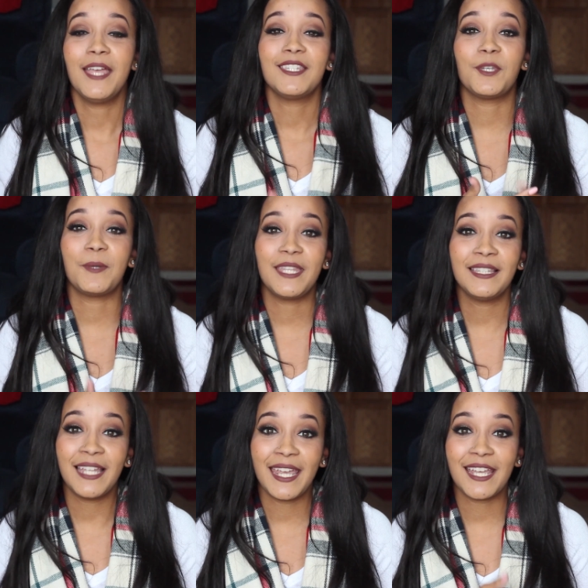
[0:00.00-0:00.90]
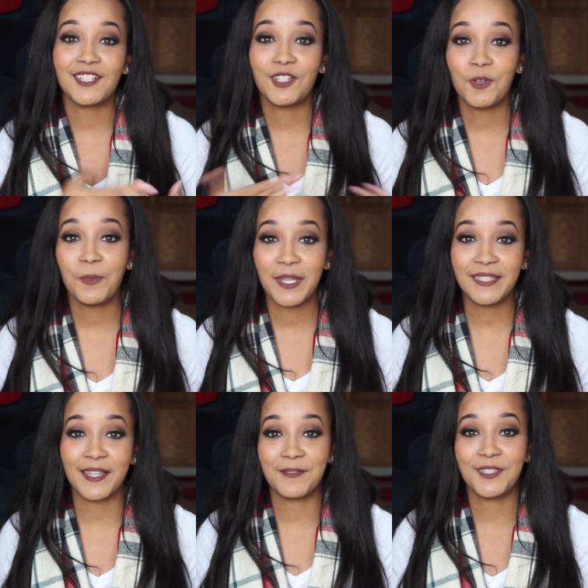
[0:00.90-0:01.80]
So within like 2
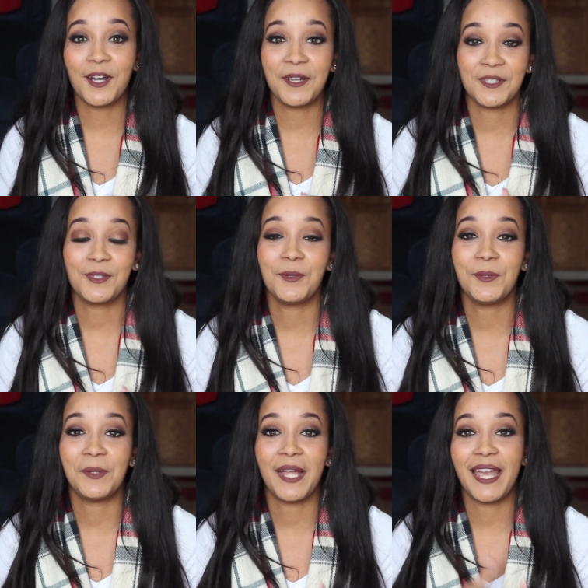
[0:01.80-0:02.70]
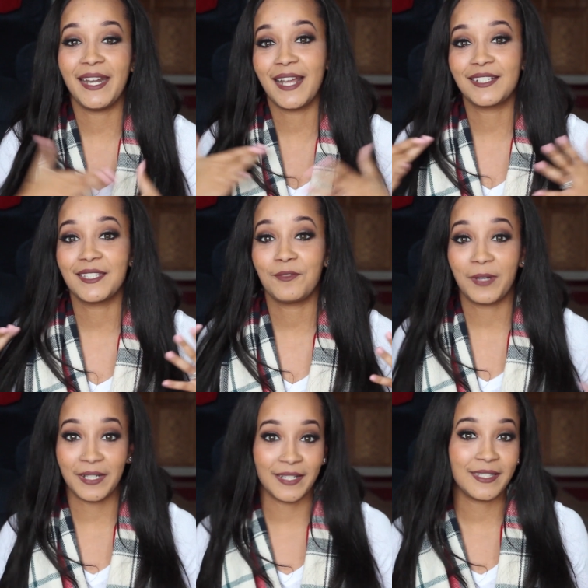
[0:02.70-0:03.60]
weeks of starting school, I actually
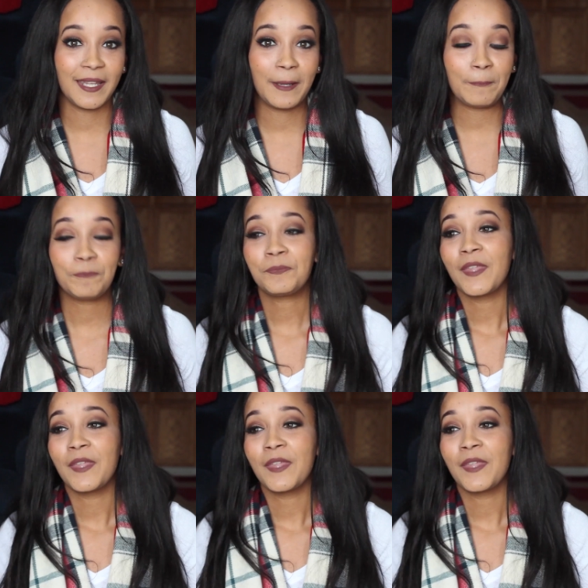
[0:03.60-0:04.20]
ran into him.